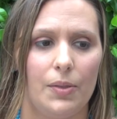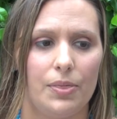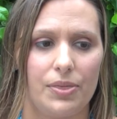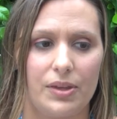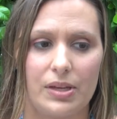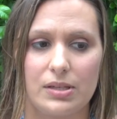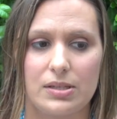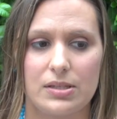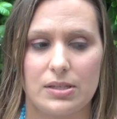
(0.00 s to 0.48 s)

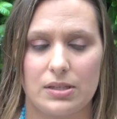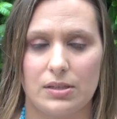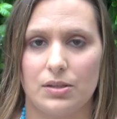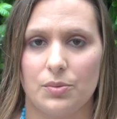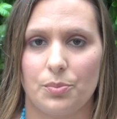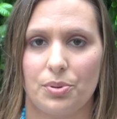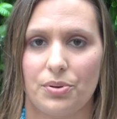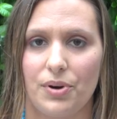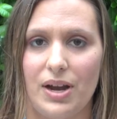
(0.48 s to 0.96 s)
things in
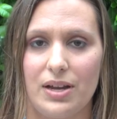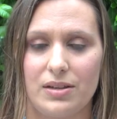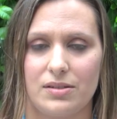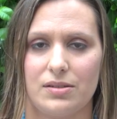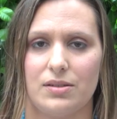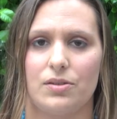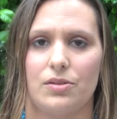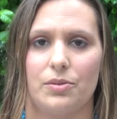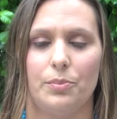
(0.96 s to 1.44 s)
the
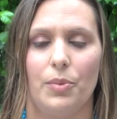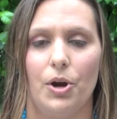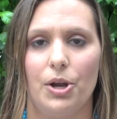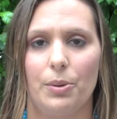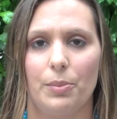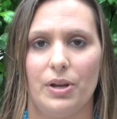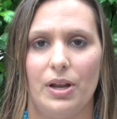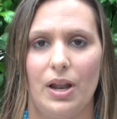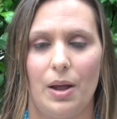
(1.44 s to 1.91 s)
press at the
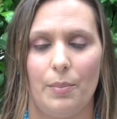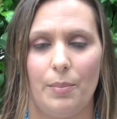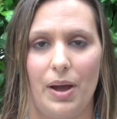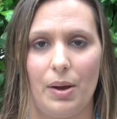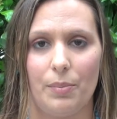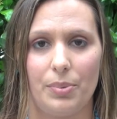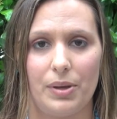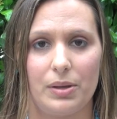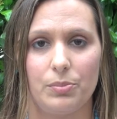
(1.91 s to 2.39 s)
moment
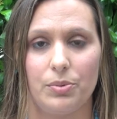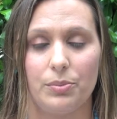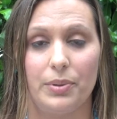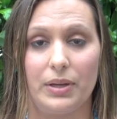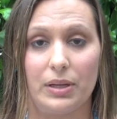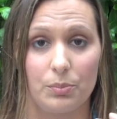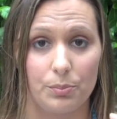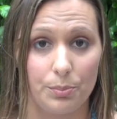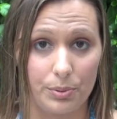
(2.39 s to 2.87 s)
about people
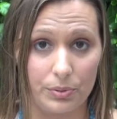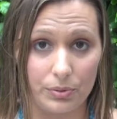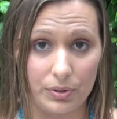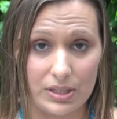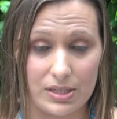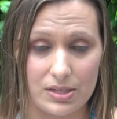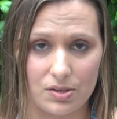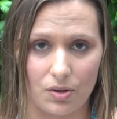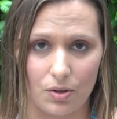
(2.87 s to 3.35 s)
being
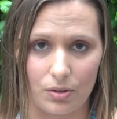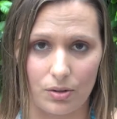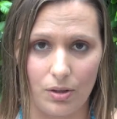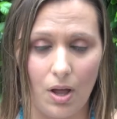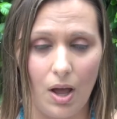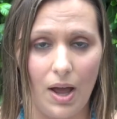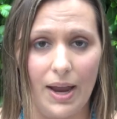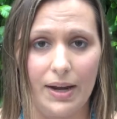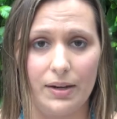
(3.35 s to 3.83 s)
bullied
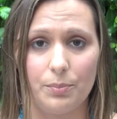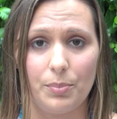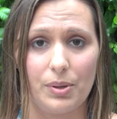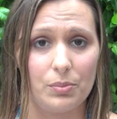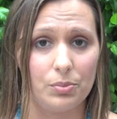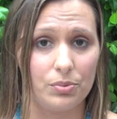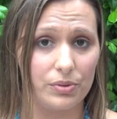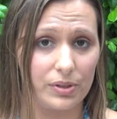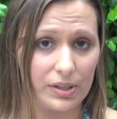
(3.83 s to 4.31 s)
online,
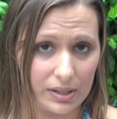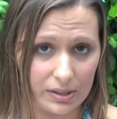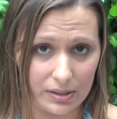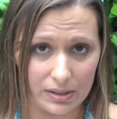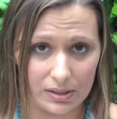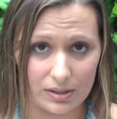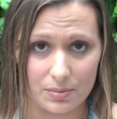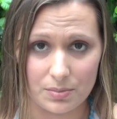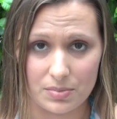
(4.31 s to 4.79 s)
people
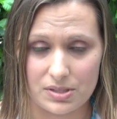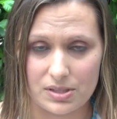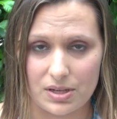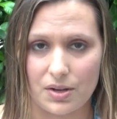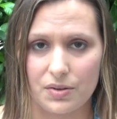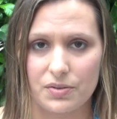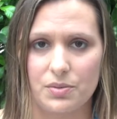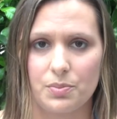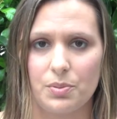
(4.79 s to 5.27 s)
killing
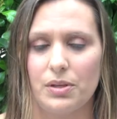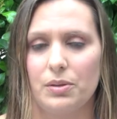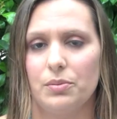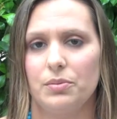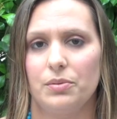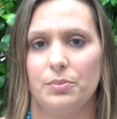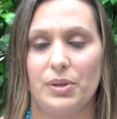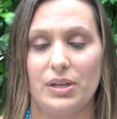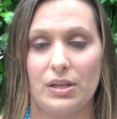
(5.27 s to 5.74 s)
themselves,
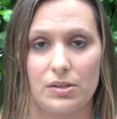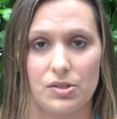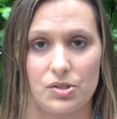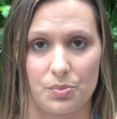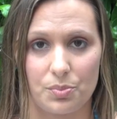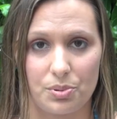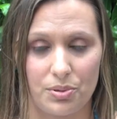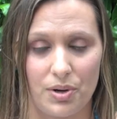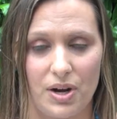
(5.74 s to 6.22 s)
people being
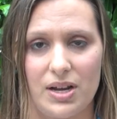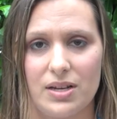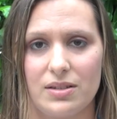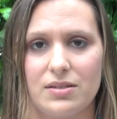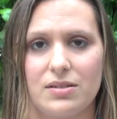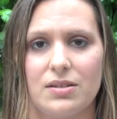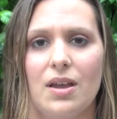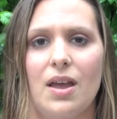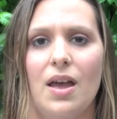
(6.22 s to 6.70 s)

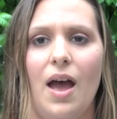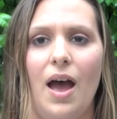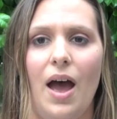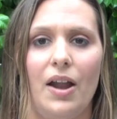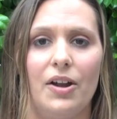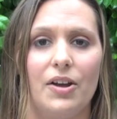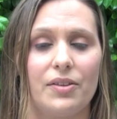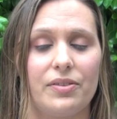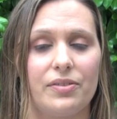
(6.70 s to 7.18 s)
depressed,
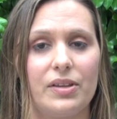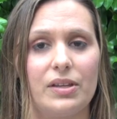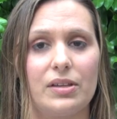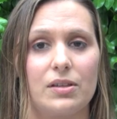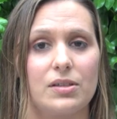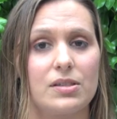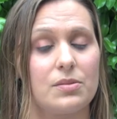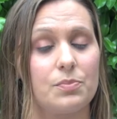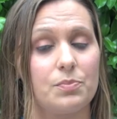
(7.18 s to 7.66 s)
and I think
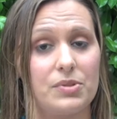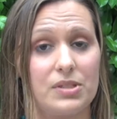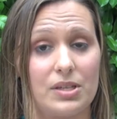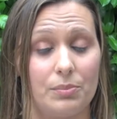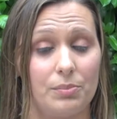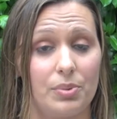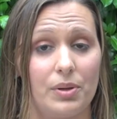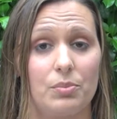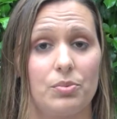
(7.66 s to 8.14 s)

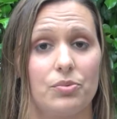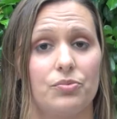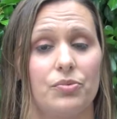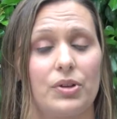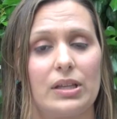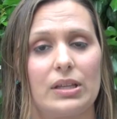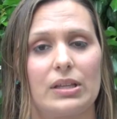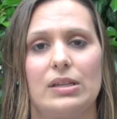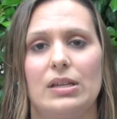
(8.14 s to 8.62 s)
some people
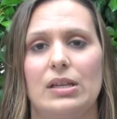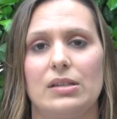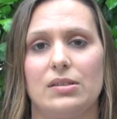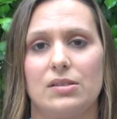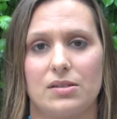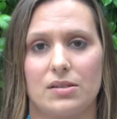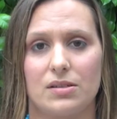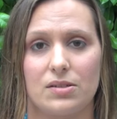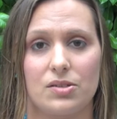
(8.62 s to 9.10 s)
really
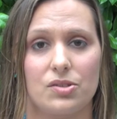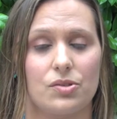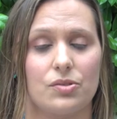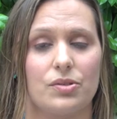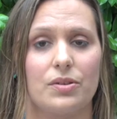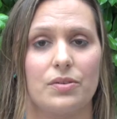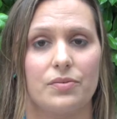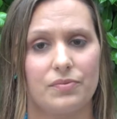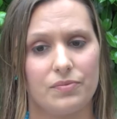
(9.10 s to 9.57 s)
need to
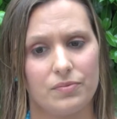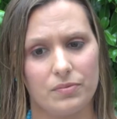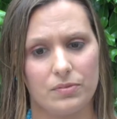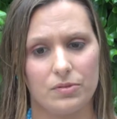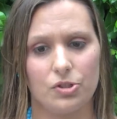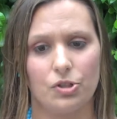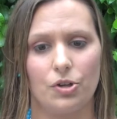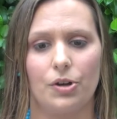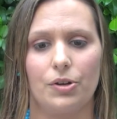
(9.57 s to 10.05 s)
sort of,
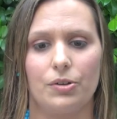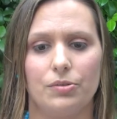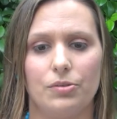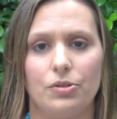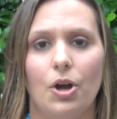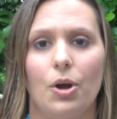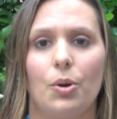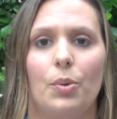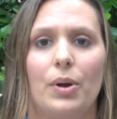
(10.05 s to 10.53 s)
you
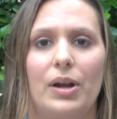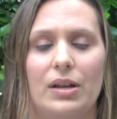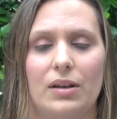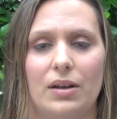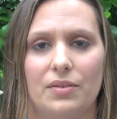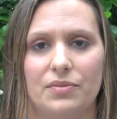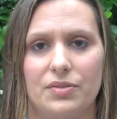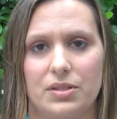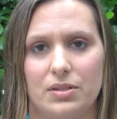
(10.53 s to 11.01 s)
know when
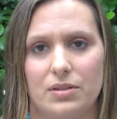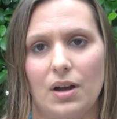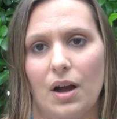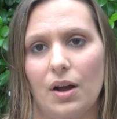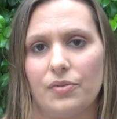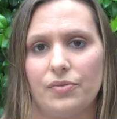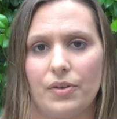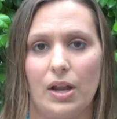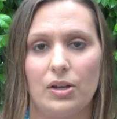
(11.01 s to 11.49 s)
enough's
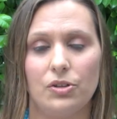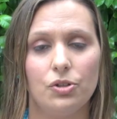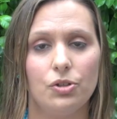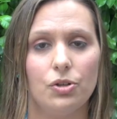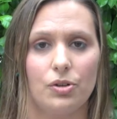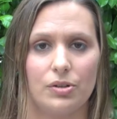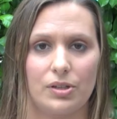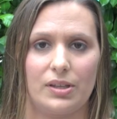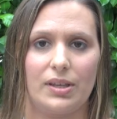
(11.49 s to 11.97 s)
enough and
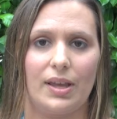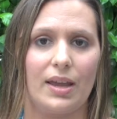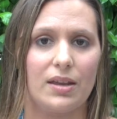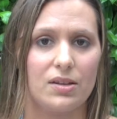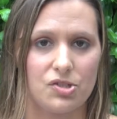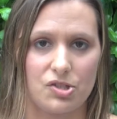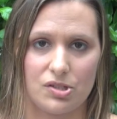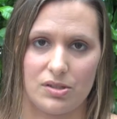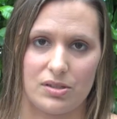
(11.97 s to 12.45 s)
not
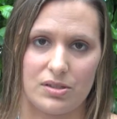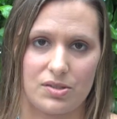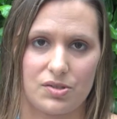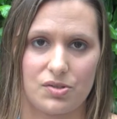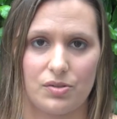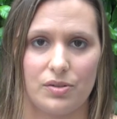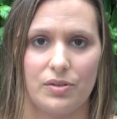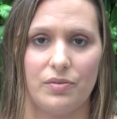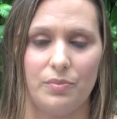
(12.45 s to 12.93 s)
gauge in this
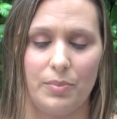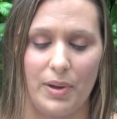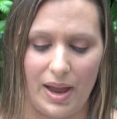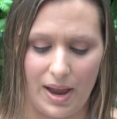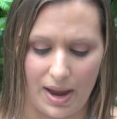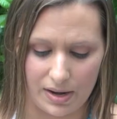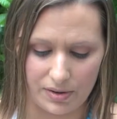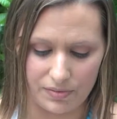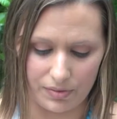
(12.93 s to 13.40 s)
sort of
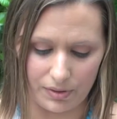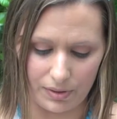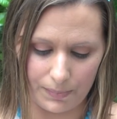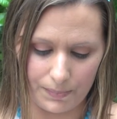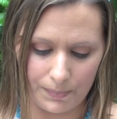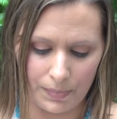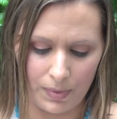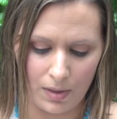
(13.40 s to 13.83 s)
behavior.